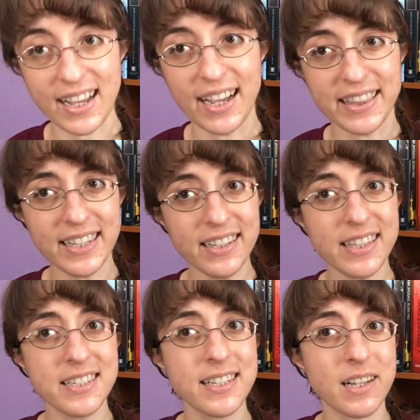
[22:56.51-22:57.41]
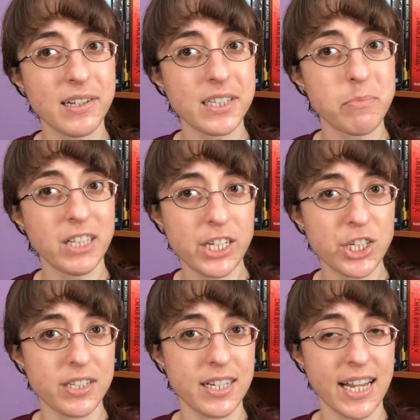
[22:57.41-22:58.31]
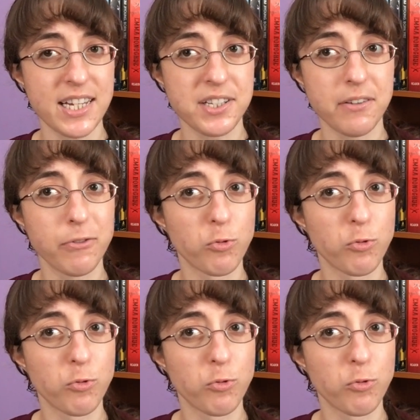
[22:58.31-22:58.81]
I think this is ultimately just a case of